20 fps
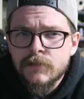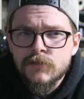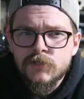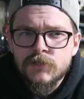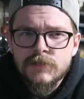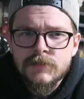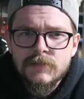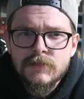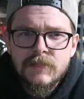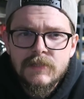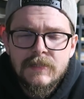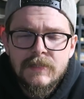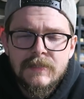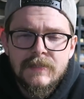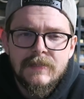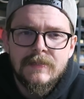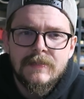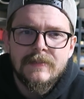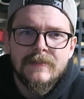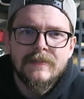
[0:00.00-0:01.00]
and just
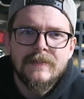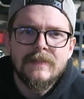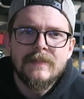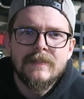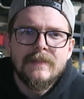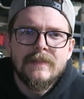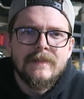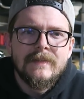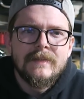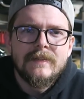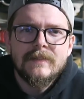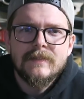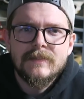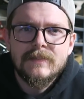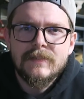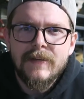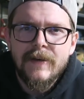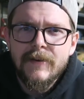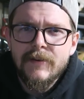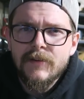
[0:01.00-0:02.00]

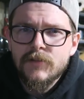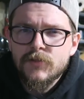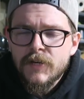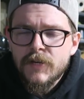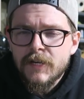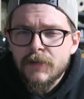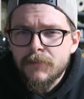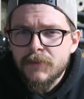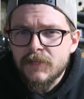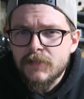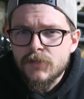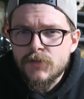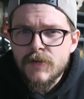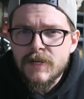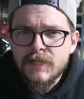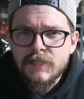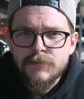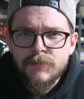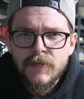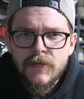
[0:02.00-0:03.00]
kind of try to be
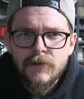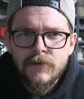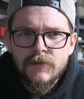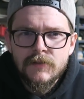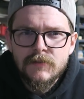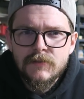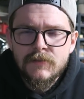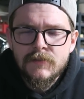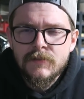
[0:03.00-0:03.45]
transparent.